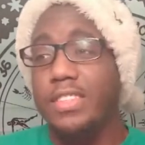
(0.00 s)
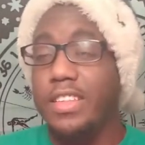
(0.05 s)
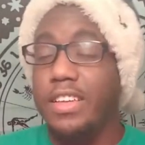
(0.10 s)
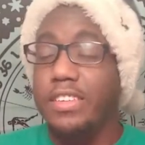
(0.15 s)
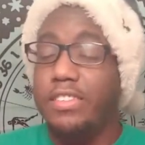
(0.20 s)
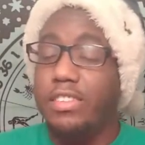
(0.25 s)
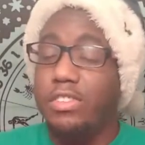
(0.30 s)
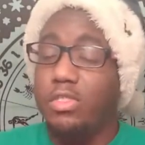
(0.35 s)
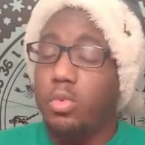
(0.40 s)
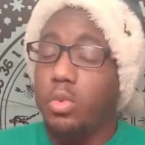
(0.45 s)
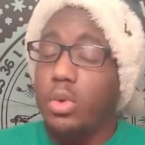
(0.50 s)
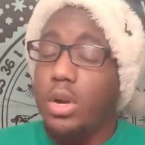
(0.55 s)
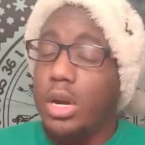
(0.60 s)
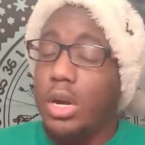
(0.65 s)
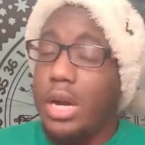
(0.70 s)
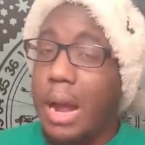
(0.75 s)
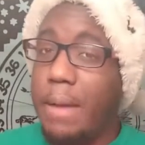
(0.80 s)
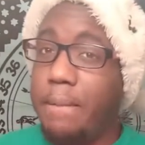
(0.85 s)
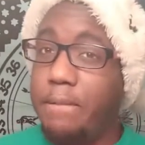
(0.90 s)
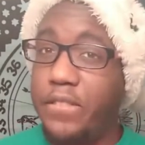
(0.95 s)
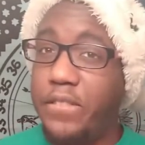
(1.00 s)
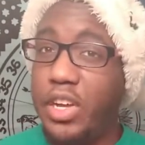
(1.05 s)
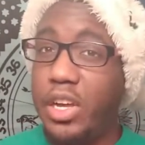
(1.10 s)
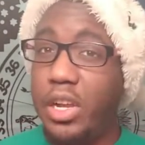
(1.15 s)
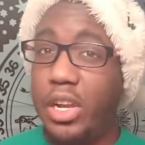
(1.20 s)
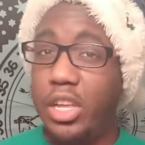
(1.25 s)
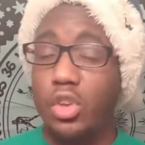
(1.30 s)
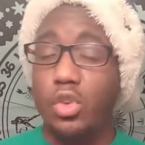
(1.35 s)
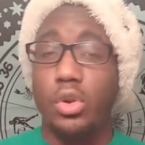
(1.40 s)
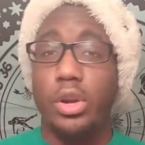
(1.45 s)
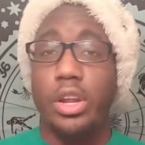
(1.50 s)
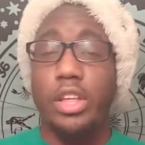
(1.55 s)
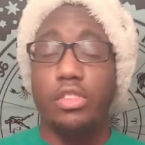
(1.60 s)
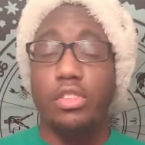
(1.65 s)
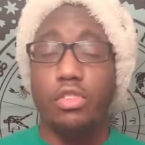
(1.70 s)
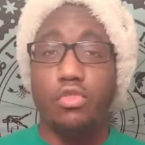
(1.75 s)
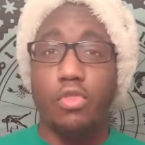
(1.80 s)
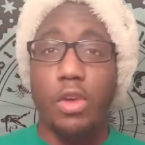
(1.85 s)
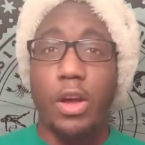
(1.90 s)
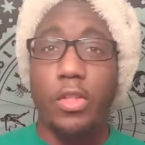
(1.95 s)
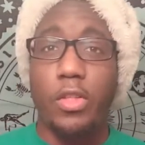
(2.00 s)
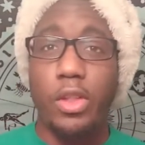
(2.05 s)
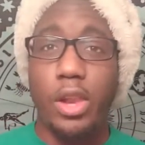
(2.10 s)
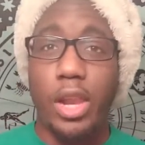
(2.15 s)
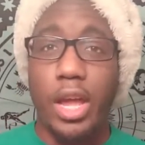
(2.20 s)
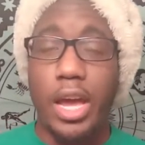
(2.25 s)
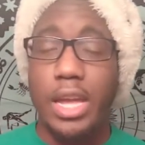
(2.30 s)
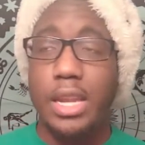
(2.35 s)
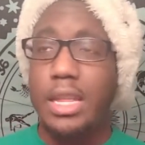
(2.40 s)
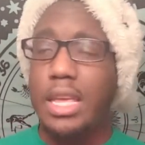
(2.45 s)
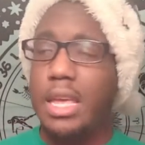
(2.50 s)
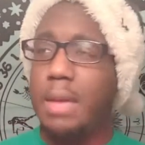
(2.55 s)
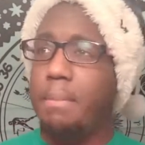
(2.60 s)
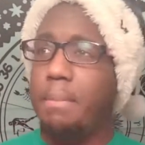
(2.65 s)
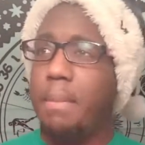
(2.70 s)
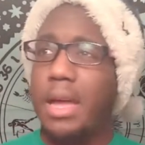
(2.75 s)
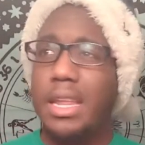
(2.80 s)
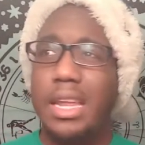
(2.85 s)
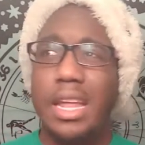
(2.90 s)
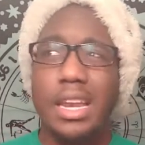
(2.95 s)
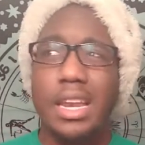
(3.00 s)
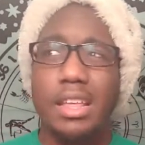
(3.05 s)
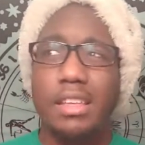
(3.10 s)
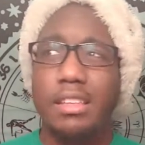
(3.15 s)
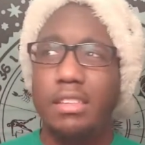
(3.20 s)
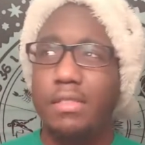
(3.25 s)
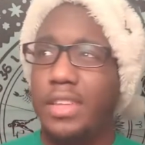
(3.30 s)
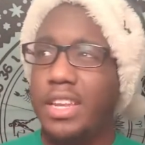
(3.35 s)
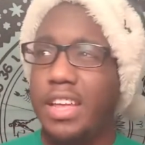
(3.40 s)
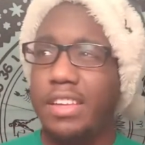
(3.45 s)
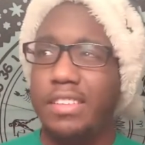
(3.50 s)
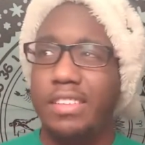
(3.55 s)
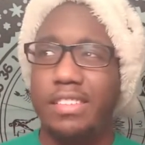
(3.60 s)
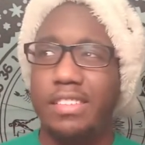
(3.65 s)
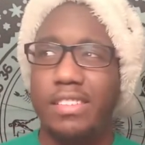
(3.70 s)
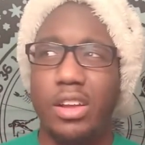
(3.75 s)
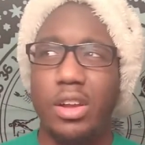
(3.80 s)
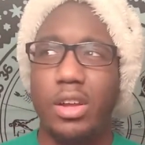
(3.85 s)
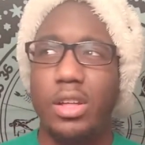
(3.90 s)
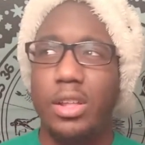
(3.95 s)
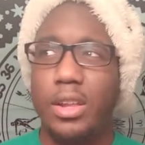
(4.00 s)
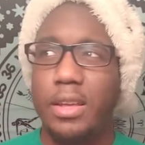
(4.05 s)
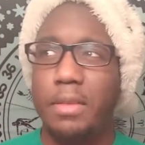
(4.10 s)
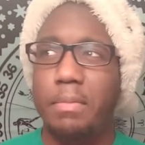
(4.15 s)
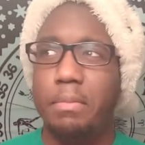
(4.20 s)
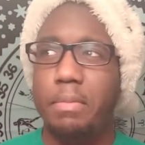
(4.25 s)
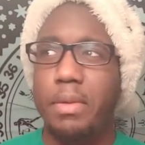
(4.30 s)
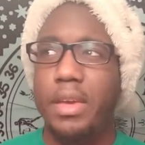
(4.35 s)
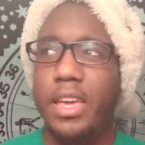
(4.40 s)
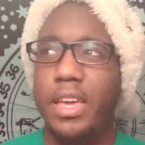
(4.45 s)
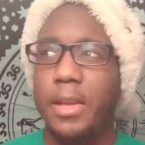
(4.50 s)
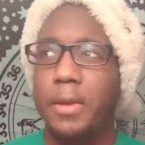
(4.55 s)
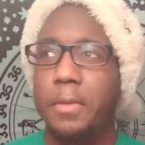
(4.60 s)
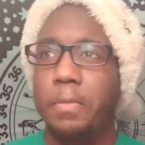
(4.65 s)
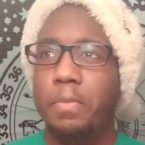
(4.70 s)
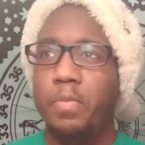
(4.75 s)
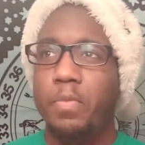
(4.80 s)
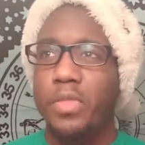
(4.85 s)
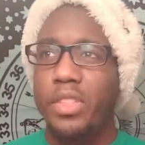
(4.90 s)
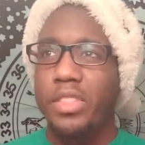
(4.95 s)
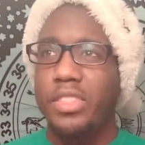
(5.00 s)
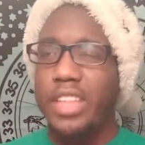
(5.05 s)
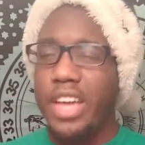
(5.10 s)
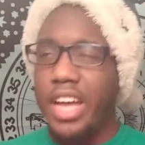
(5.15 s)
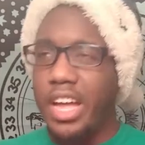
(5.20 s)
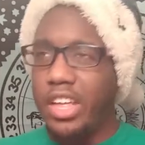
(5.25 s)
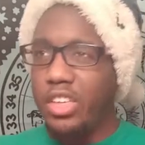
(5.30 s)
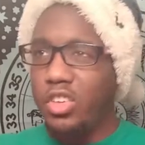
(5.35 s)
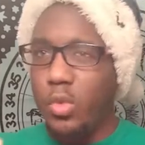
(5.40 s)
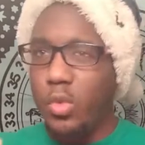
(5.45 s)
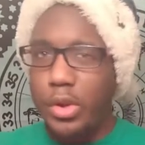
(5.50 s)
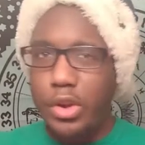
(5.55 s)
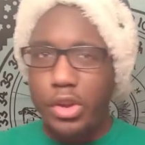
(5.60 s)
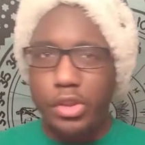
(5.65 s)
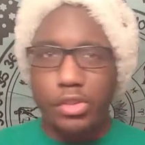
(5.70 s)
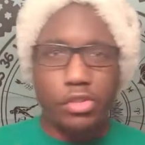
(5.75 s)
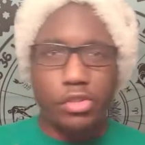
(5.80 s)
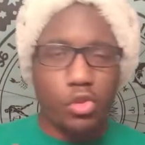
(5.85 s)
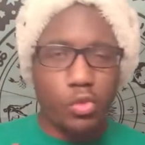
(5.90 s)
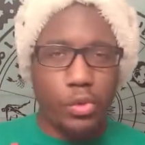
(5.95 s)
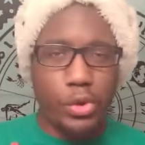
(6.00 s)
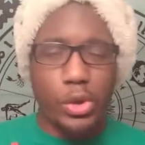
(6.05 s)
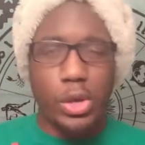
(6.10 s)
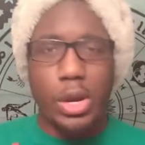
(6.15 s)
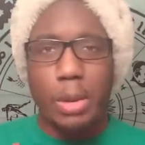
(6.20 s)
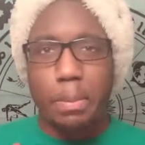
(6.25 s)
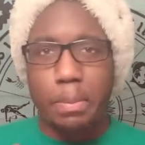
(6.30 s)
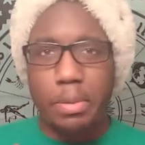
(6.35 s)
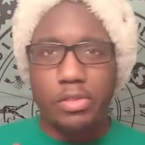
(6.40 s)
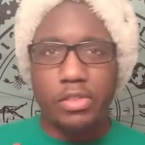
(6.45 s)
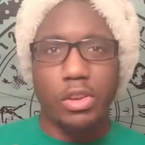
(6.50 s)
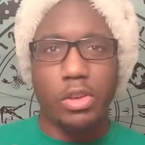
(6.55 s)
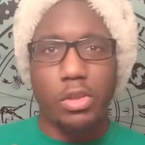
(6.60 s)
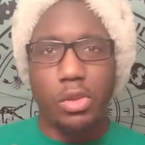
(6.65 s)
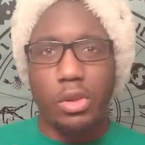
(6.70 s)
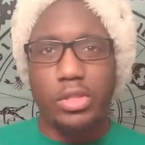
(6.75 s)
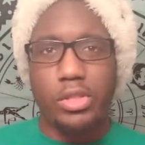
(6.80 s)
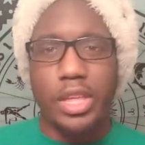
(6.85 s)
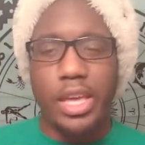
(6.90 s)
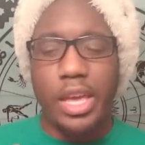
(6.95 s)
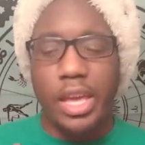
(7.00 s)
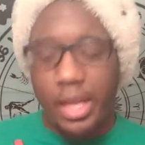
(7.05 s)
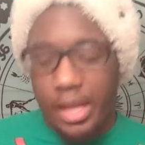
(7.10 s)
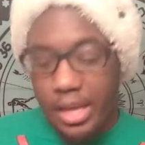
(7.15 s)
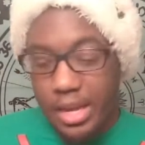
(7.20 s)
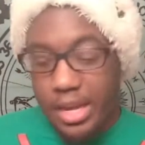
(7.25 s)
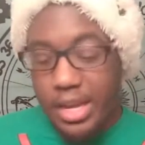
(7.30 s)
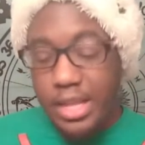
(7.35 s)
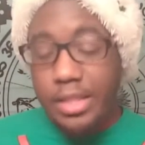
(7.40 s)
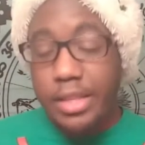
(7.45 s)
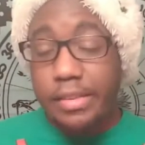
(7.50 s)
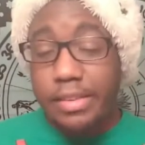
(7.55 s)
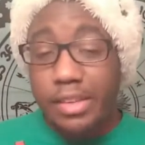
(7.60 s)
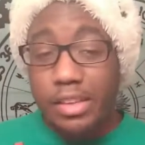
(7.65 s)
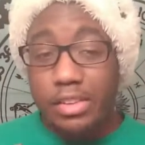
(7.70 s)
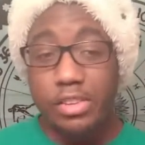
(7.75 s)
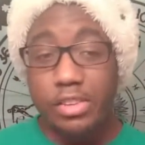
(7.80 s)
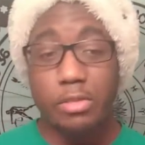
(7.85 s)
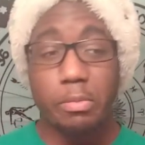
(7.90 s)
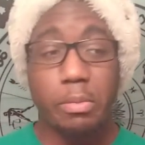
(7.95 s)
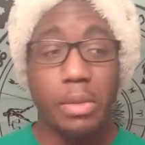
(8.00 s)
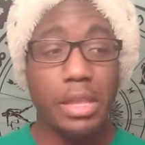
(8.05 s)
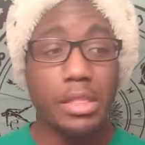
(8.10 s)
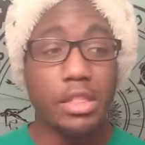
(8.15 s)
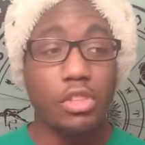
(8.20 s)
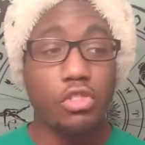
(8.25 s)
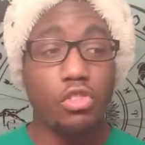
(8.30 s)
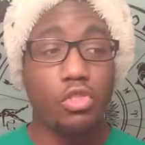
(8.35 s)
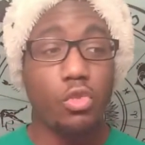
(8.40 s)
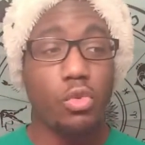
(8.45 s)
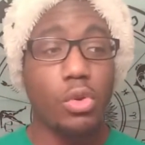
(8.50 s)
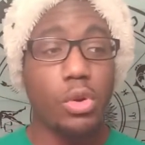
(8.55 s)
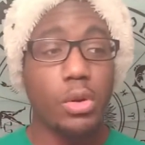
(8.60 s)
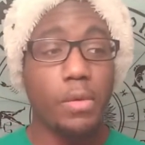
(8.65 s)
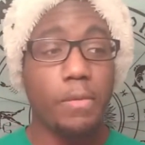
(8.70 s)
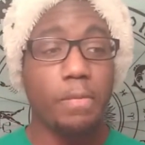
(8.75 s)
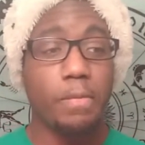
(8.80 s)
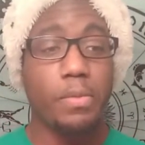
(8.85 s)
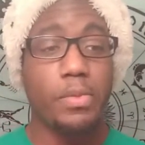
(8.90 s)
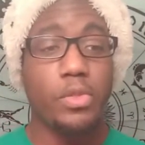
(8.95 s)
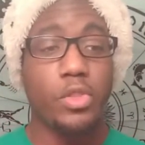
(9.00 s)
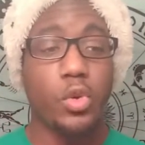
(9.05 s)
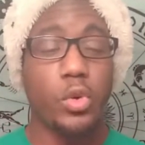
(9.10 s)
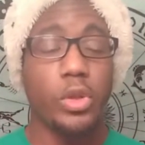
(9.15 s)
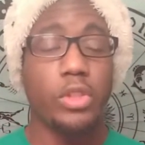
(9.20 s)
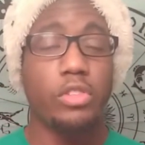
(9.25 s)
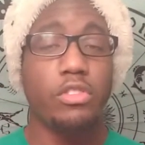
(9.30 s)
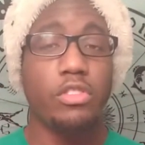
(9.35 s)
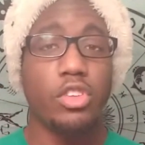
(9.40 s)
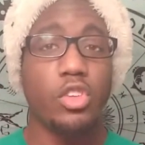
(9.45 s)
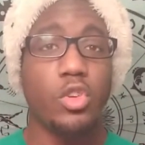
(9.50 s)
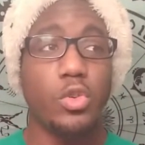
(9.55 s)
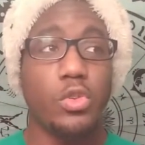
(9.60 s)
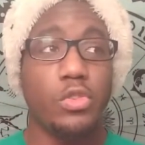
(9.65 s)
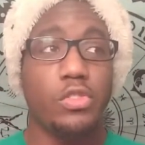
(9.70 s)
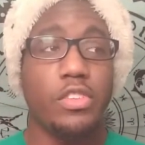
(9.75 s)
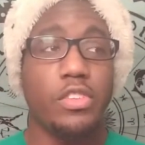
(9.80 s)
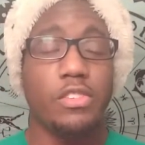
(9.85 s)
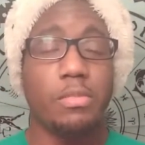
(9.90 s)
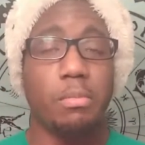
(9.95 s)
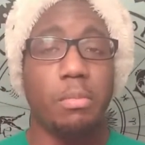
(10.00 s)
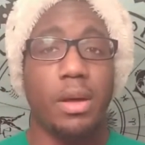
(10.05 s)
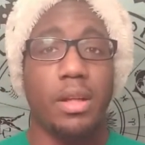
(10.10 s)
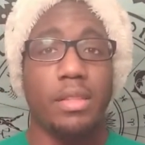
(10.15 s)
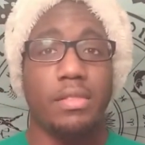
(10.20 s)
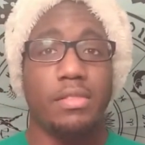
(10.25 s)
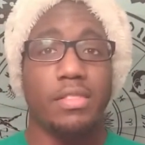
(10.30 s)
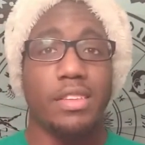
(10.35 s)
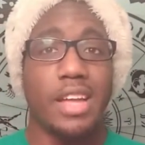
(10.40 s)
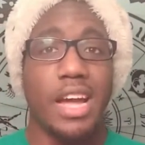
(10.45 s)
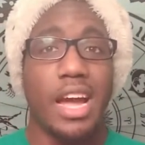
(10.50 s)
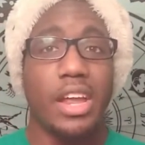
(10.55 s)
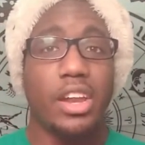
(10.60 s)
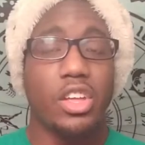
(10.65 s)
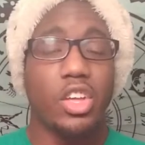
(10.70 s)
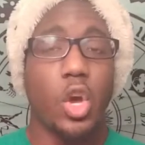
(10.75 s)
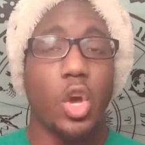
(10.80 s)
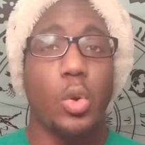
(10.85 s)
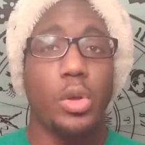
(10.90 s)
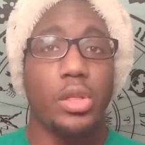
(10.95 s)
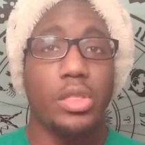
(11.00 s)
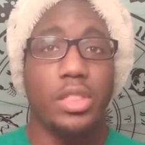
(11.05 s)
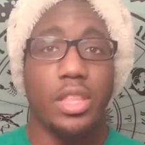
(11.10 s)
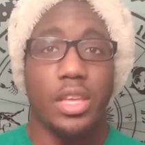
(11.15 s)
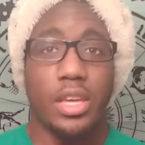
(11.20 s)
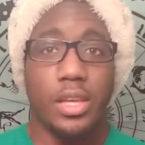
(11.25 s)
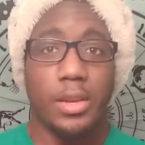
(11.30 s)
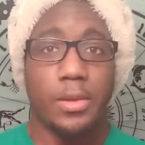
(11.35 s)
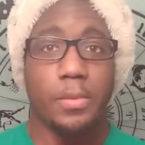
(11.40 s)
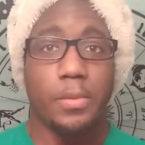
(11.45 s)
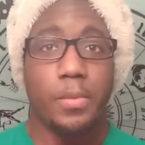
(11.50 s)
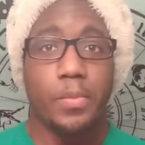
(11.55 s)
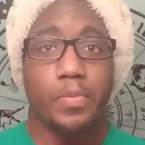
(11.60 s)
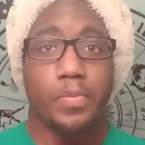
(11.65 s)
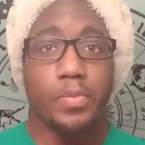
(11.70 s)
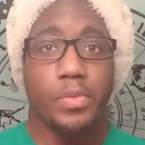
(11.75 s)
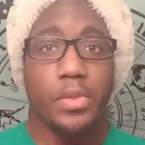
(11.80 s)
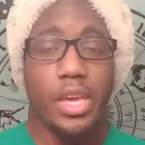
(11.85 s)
This is where I'm feeling you're going to need to draw the line. It might not necessarily be that you are disagreeing on a particular thing. This could just mean that you are going to use this month to kind of go within.